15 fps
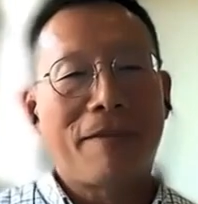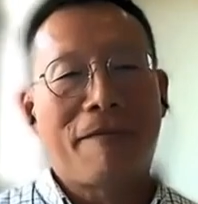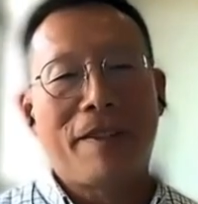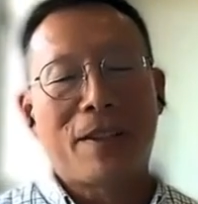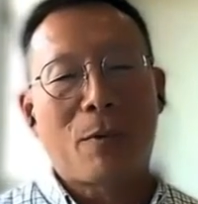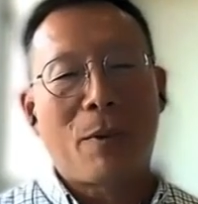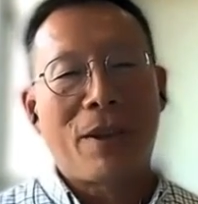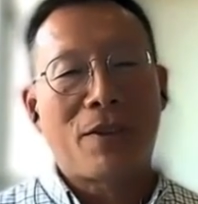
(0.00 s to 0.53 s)
So the
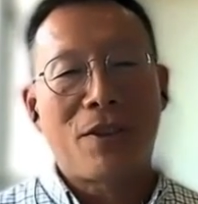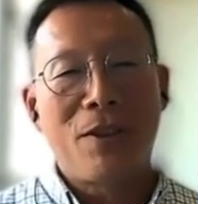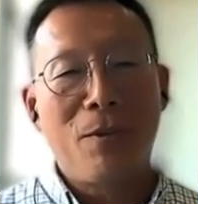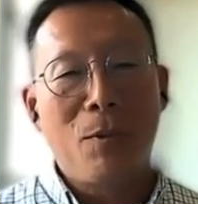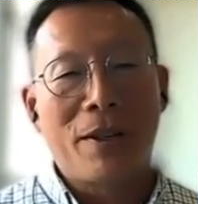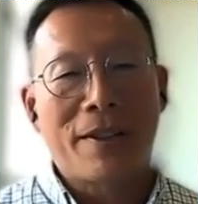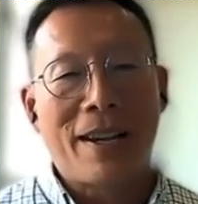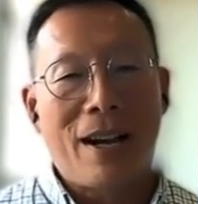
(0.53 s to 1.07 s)
first
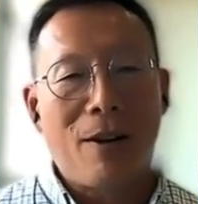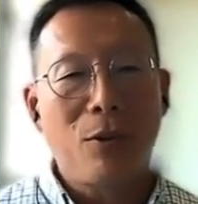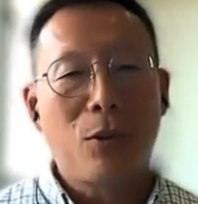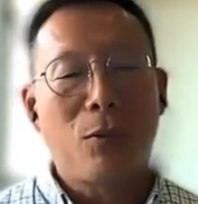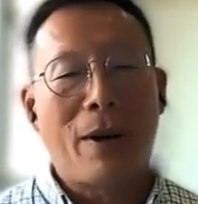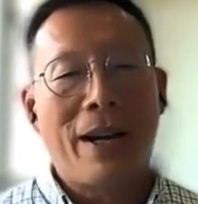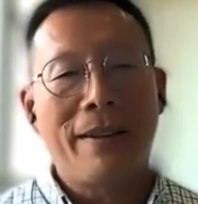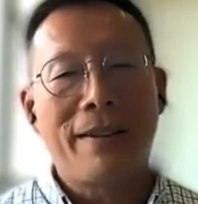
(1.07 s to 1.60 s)
question was,
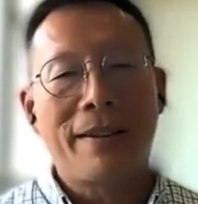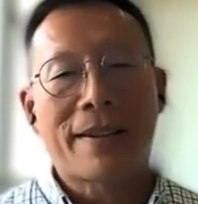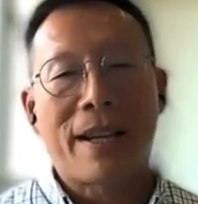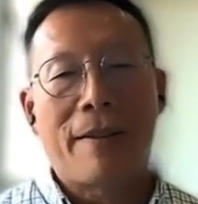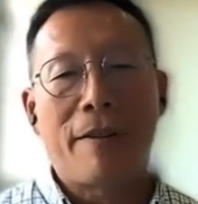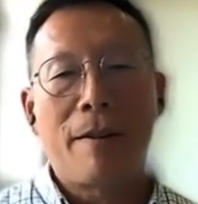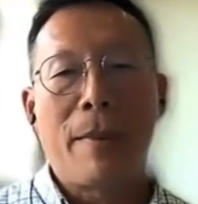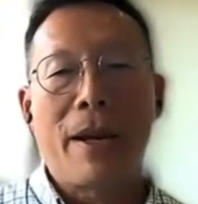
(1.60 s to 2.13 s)
how do I
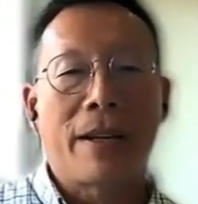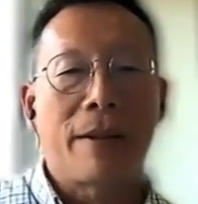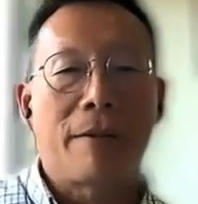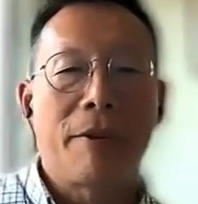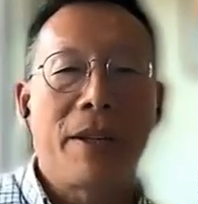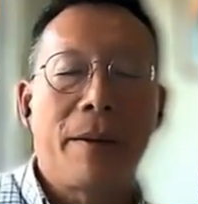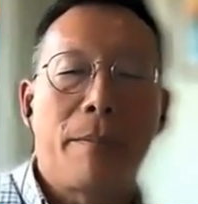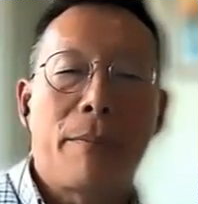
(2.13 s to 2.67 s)
discover my
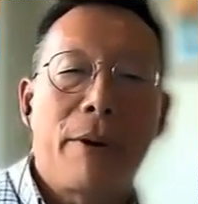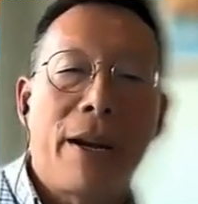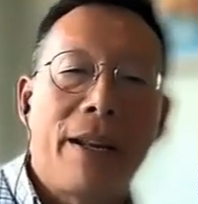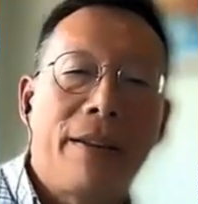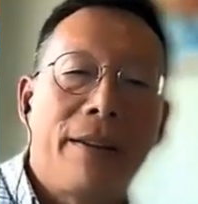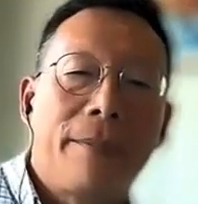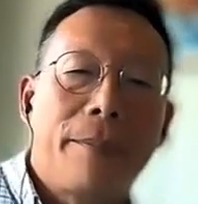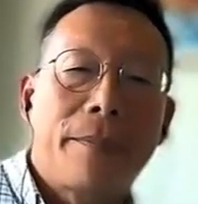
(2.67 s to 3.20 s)
career
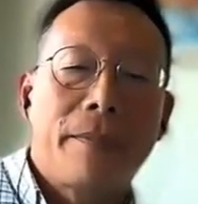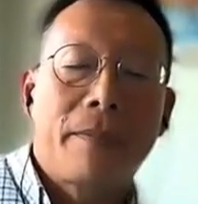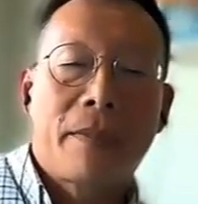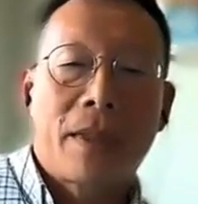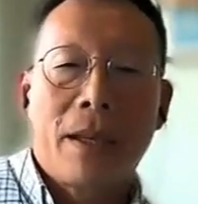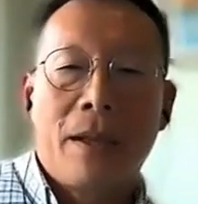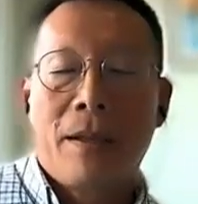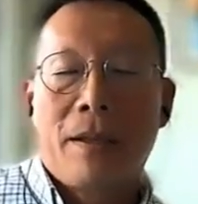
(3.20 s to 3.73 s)
brand?
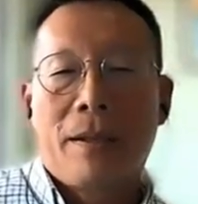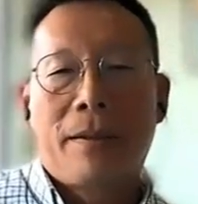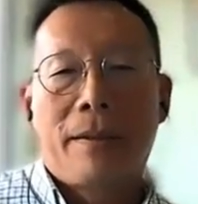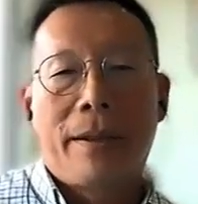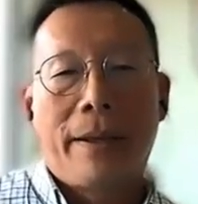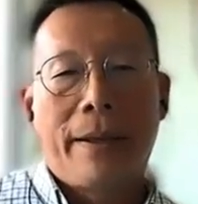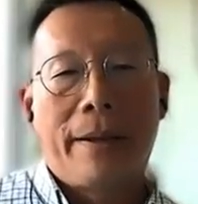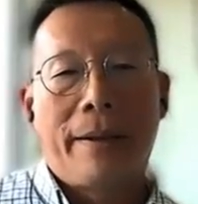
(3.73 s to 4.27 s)
Mm
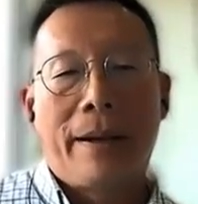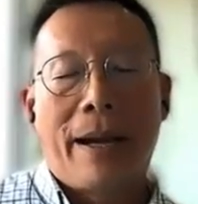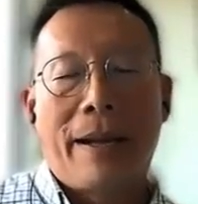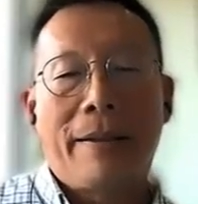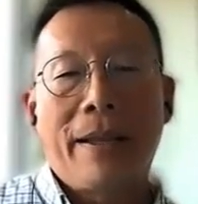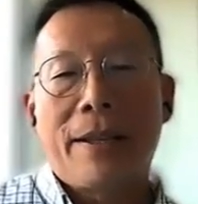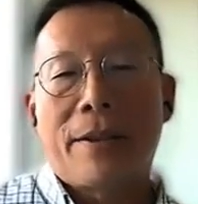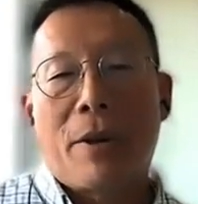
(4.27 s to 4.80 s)
yeah
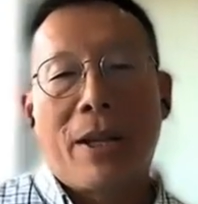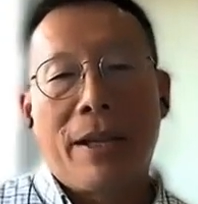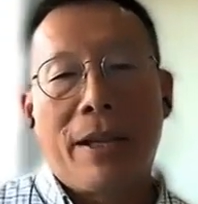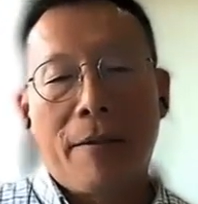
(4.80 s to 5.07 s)
i think it's